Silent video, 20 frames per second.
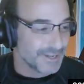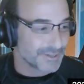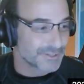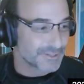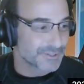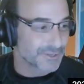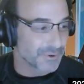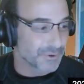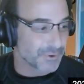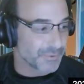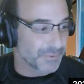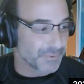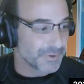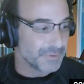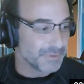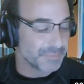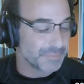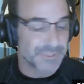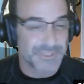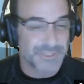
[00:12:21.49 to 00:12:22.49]
So
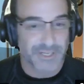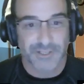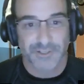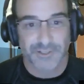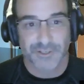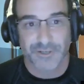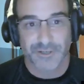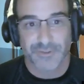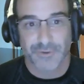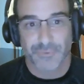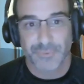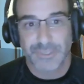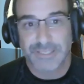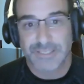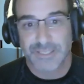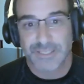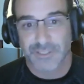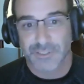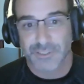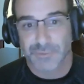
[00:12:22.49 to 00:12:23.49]
in particular in the
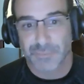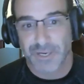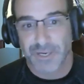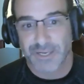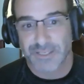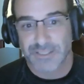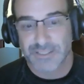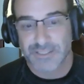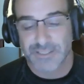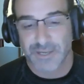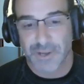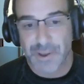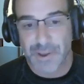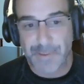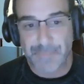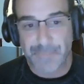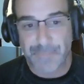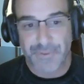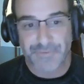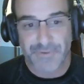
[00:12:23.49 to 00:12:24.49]
retail space,
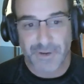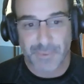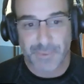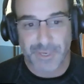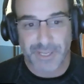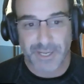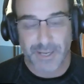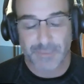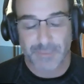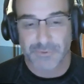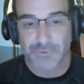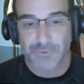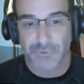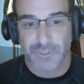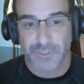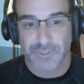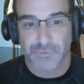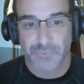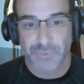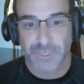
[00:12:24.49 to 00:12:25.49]
if anybody comes to
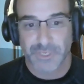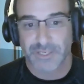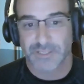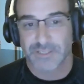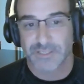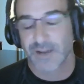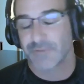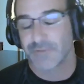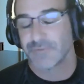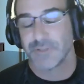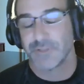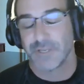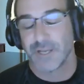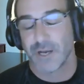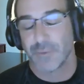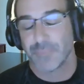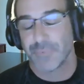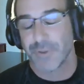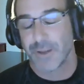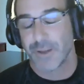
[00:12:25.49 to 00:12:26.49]
us, we can definitely
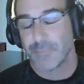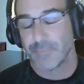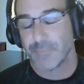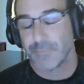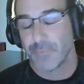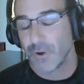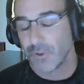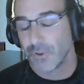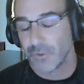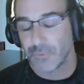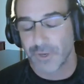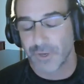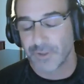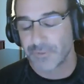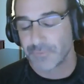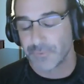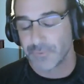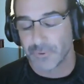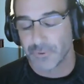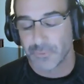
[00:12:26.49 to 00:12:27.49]
help them all the way
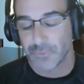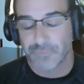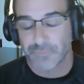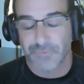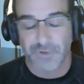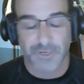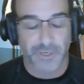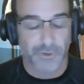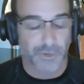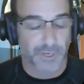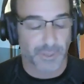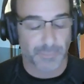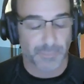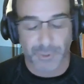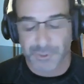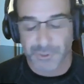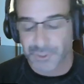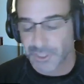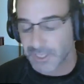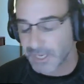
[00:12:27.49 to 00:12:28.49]
through. We've integrated
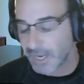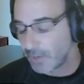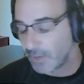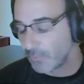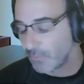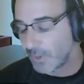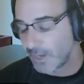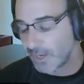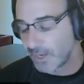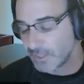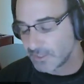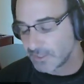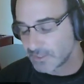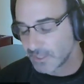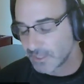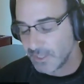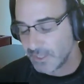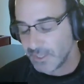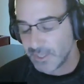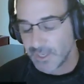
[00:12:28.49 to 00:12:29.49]
merchant
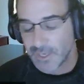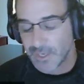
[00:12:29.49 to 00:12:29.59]
gateways.